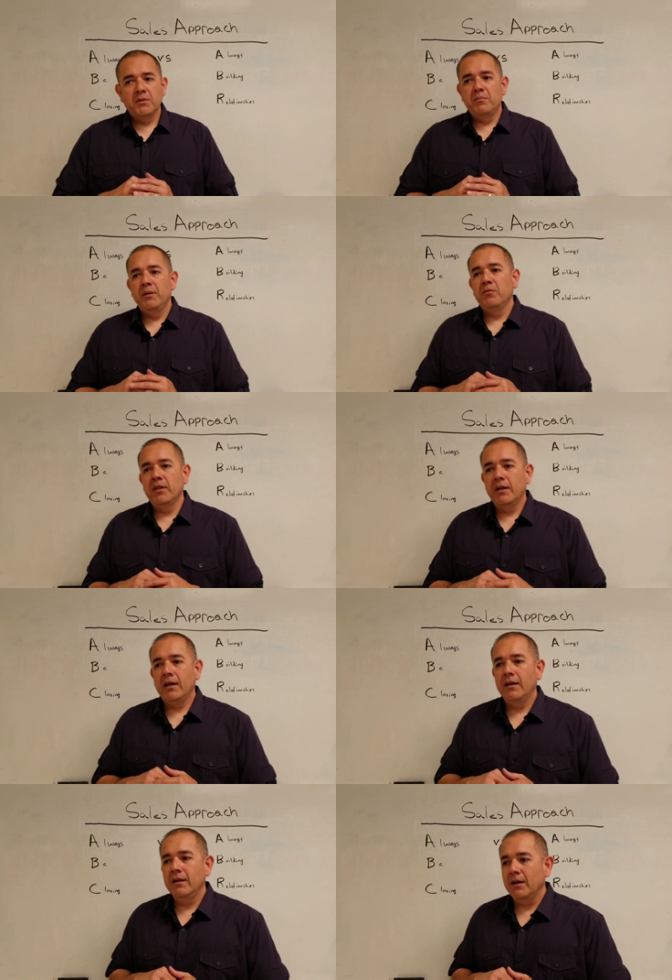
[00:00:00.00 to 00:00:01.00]
of the people that
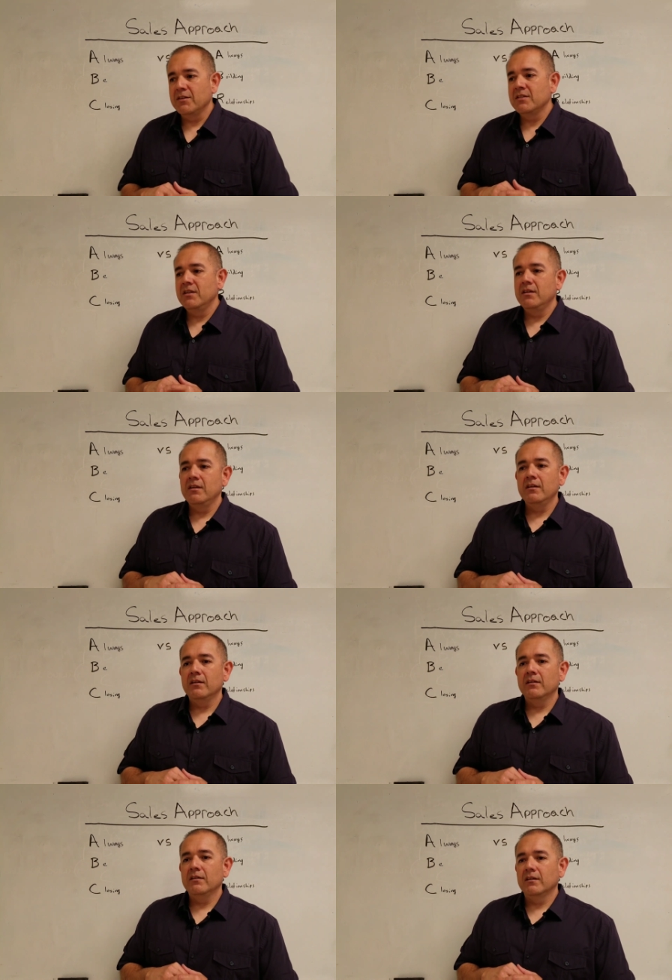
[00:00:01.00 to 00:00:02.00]
I
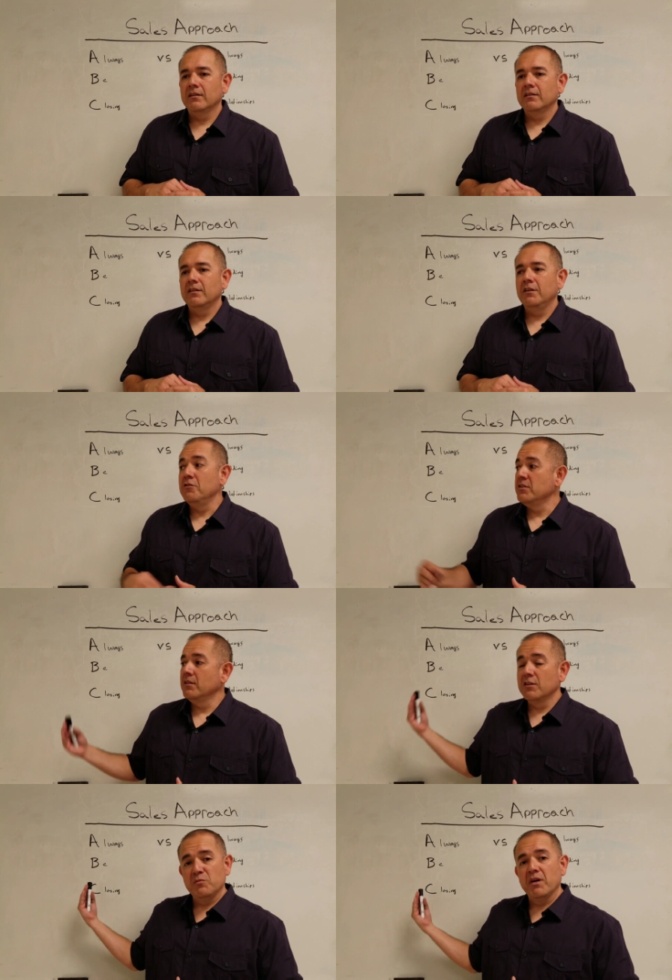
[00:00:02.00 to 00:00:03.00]
see
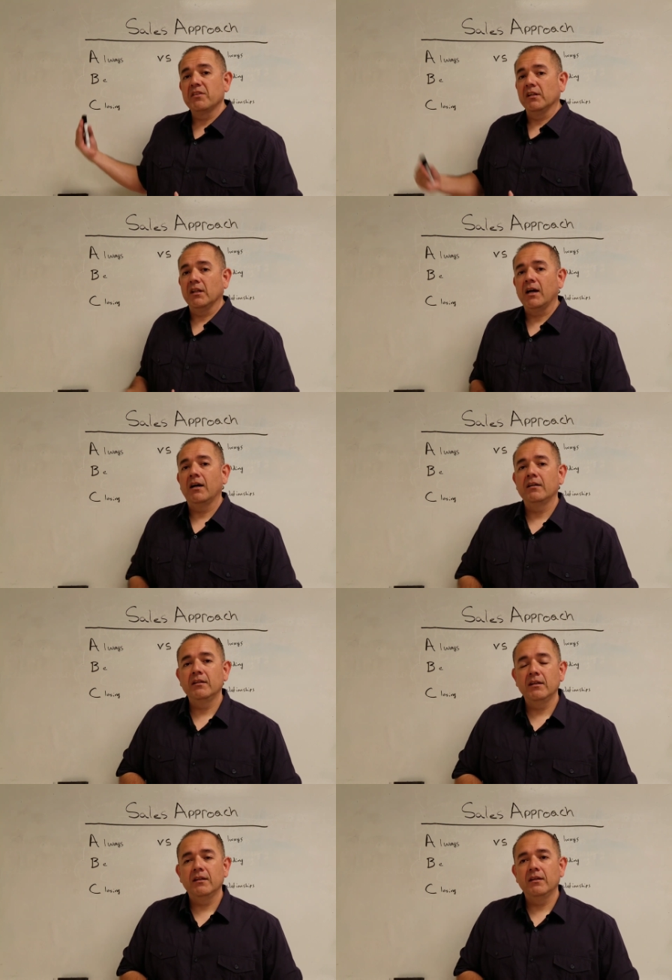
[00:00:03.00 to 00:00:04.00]
using this method a
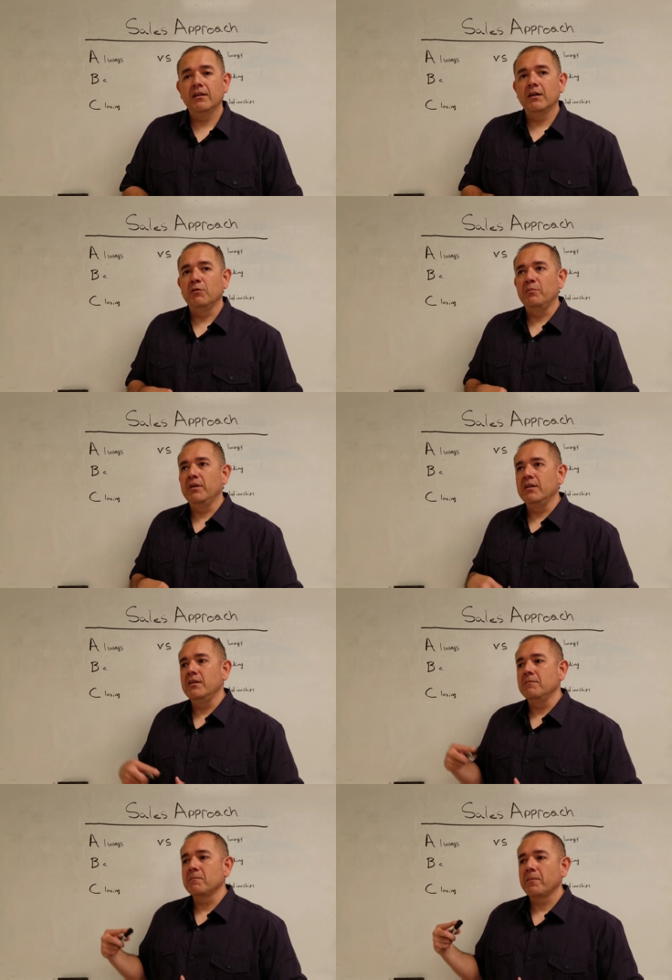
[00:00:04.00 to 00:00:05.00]
lot would
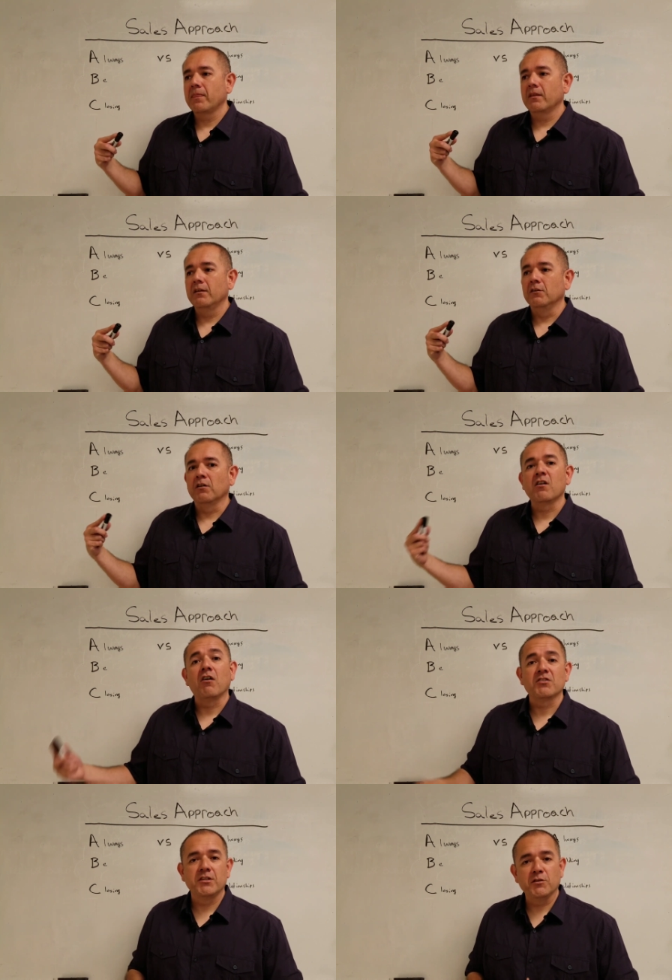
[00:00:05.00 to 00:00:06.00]
be, a
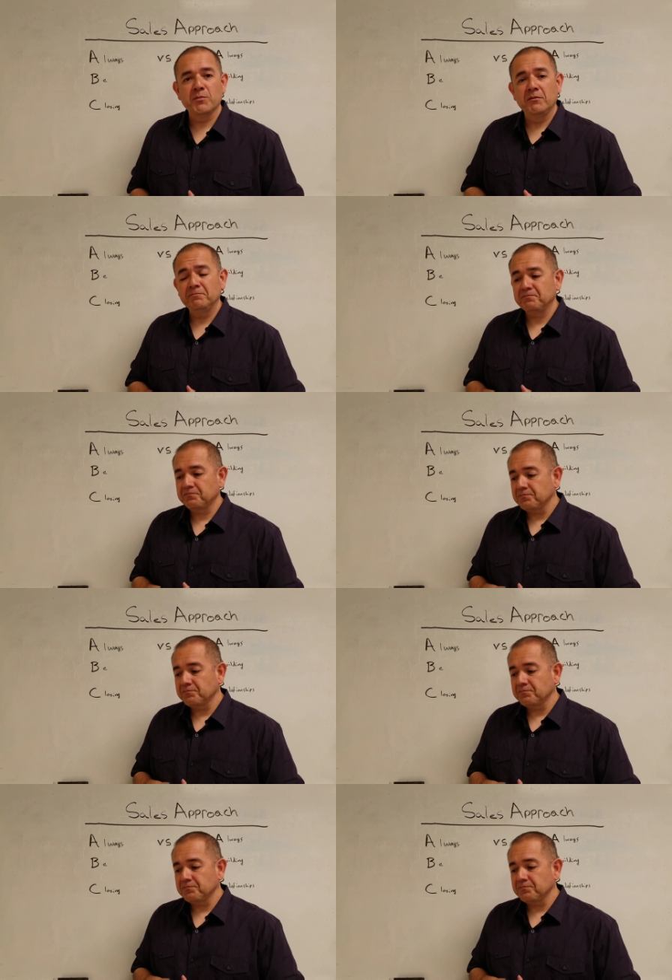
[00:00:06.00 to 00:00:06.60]
car salesman,